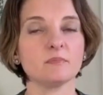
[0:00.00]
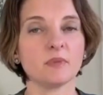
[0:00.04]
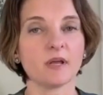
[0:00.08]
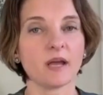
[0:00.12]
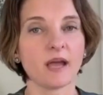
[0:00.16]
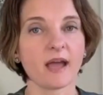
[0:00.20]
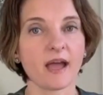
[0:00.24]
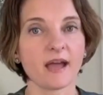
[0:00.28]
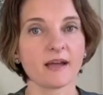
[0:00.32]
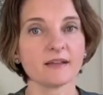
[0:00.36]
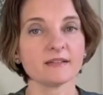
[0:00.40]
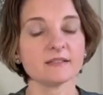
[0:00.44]

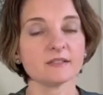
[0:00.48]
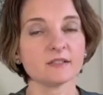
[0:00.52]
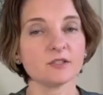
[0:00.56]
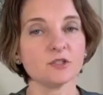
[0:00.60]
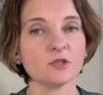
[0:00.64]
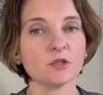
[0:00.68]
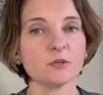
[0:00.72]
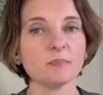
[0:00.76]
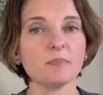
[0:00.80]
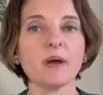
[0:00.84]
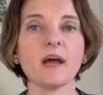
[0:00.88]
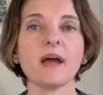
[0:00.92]
ask
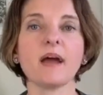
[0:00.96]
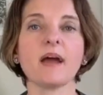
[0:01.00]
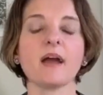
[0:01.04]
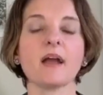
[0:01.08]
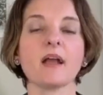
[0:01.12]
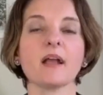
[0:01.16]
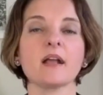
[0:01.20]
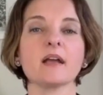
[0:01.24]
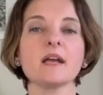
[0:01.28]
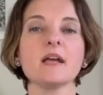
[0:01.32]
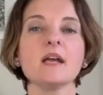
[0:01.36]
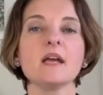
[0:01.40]
your
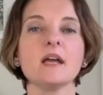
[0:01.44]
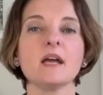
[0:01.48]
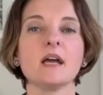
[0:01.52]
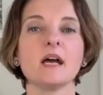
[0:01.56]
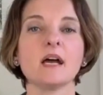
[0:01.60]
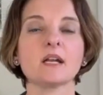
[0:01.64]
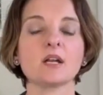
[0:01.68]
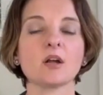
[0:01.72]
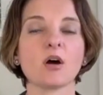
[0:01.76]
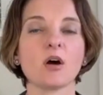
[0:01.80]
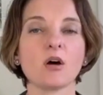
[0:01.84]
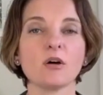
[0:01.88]
bank
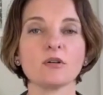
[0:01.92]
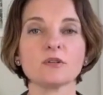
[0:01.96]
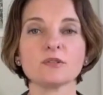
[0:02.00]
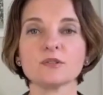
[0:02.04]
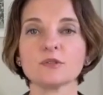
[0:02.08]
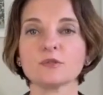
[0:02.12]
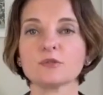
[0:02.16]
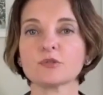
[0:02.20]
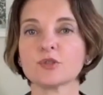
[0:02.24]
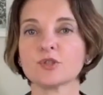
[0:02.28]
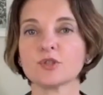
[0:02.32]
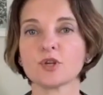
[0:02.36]
and
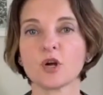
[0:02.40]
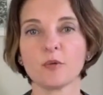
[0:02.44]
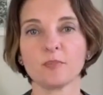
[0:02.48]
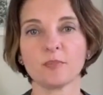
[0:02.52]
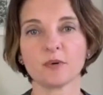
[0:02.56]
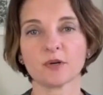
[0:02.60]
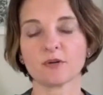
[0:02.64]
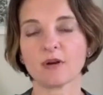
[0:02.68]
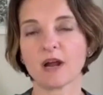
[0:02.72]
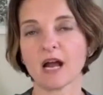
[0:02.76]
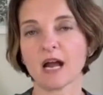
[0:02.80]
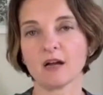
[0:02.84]
also shop
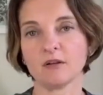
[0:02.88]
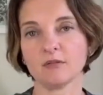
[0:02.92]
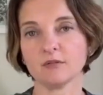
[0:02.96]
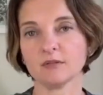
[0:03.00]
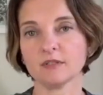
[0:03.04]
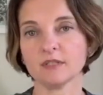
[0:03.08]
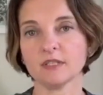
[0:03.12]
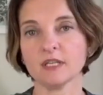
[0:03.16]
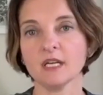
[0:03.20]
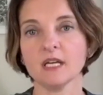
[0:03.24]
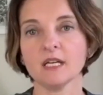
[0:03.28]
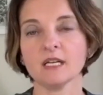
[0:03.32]

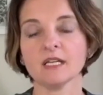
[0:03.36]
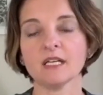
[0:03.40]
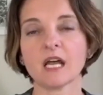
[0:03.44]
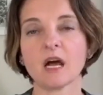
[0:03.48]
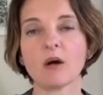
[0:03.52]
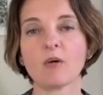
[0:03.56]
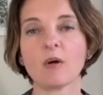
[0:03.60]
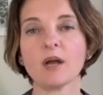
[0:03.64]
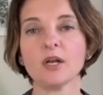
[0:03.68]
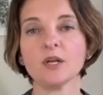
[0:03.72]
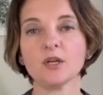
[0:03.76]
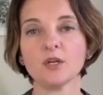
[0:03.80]
around.
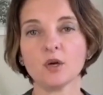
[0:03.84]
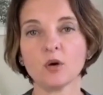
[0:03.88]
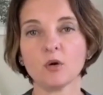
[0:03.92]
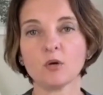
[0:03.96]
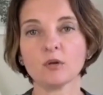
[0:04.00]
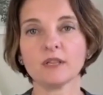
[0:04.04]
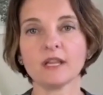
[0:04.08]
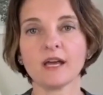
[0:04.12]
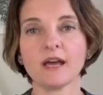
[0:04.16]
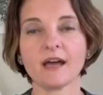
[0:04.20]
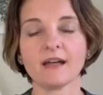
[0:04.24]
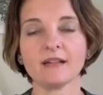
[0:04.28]
Now I
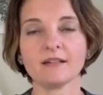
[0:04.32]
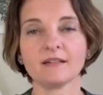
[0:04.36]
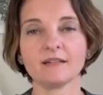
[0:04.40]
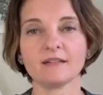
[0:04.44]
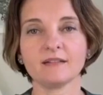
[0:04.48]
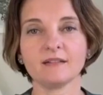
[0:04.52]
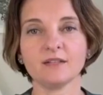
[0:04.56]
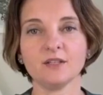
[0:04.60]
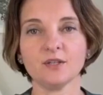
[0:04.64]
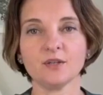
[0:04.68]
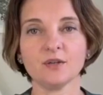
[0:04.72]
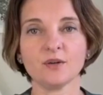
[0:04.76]
know
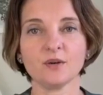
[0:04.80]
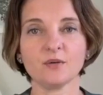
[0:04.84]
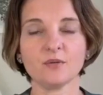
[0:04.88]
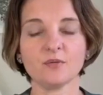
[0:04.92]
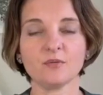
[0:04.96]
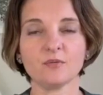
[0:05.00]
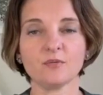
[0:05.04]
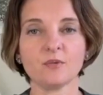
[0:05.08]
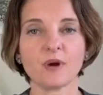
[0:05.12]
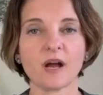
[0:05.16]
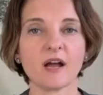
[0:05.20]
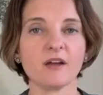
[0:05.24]
that, you
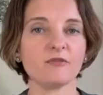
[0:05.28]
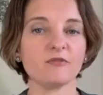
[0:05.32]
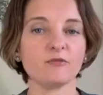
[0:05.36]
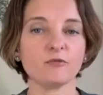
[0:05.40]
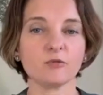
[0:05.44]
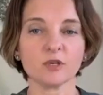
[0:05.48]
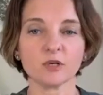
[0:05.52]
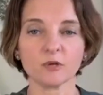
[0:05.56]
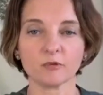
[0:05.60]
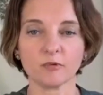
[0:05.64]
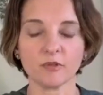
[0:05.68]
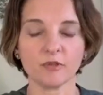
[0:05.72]
know, I've
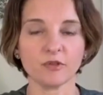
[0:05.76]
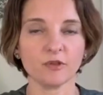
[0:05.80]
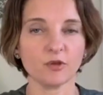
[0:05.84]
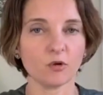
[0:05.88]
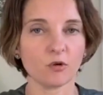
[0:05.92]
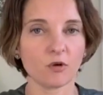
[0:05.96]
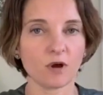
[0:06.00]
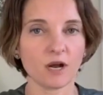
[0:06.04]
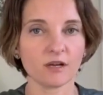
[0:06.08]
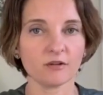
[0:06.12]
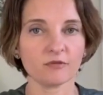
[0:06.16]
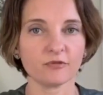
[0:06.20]
worked with
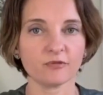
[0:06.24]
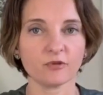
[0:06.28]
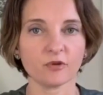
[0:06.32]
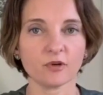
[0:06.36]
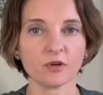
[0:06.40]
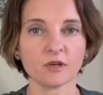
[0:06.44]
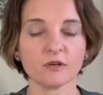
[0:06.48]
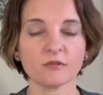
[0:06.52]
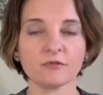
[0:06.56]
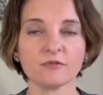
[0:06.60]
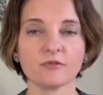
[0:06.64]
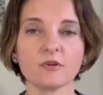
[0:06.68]
Johan
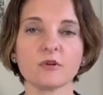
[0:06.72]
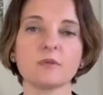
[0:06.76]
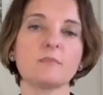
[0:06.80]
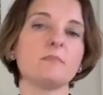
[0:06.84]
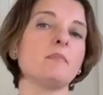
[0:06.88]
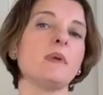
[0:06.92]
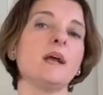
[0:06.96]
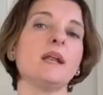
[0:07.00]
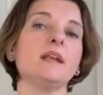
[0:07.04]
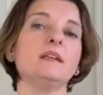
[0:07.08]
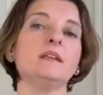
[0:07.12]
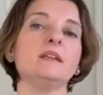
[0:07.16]
for
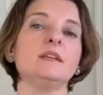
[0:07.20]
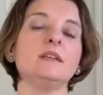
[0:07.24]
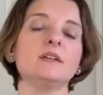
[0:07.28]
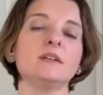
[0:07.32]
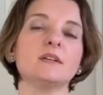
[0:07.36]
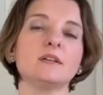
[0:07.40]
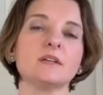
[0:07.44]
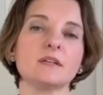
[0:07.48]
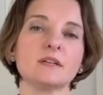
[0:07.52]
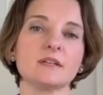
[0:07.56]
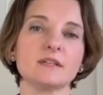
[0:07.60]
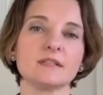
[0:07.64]
many
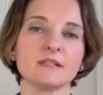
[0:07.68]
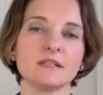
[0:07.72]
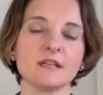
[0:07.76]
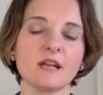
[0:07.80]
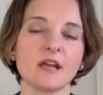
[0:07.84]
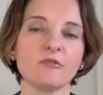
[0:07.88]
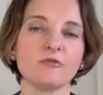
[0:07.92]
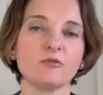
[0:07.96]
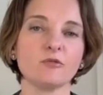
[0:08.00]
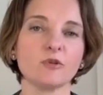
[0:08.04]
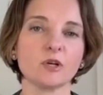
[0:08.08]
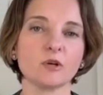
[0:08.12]
years, and
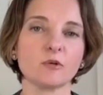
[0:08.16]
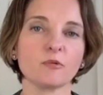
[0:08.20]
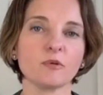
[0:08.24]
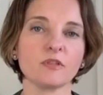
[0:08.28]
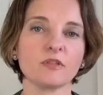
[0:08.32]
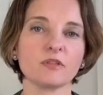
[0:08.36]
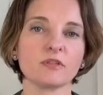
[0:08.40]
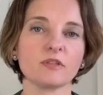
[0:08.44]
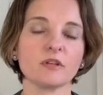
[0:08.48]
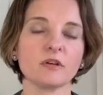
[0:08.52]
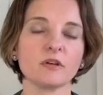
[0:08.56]
I've worked with